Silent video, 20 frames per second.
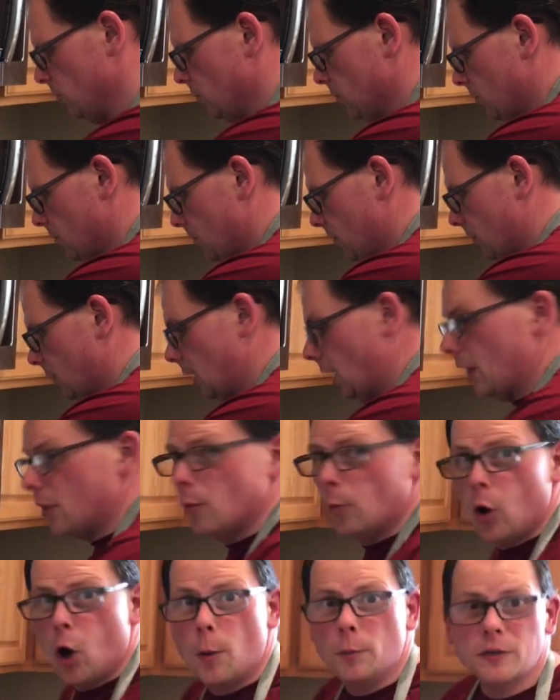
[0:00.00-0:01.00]
And then
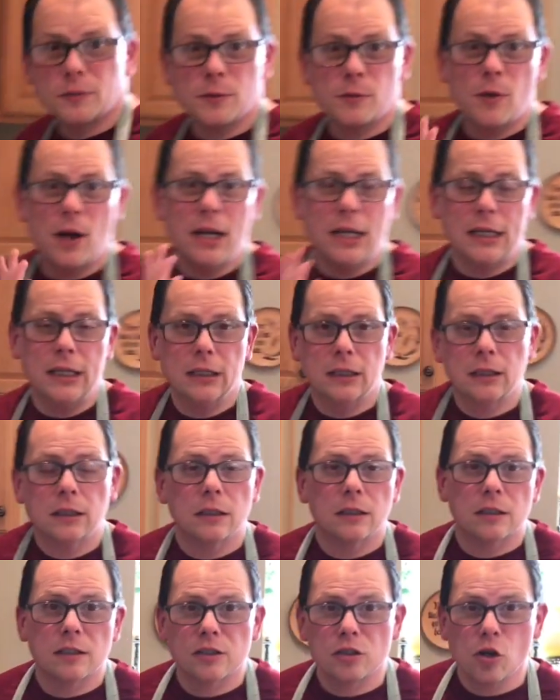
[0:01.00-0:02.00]
we'll almost be ready to
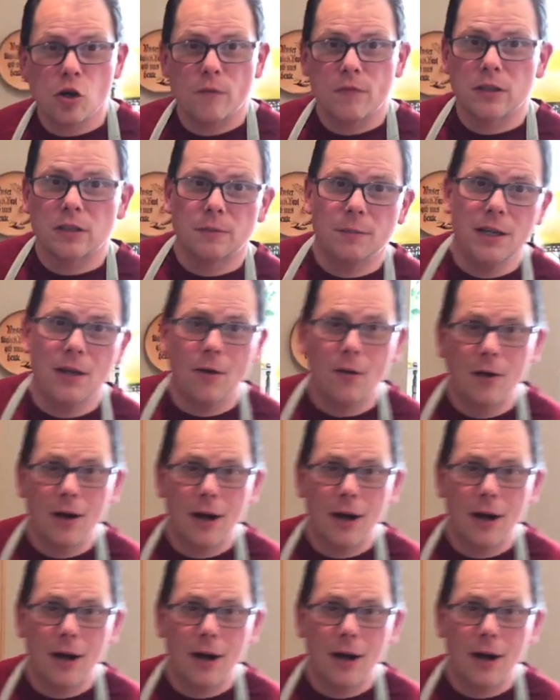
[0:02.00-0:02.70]
serve this meal.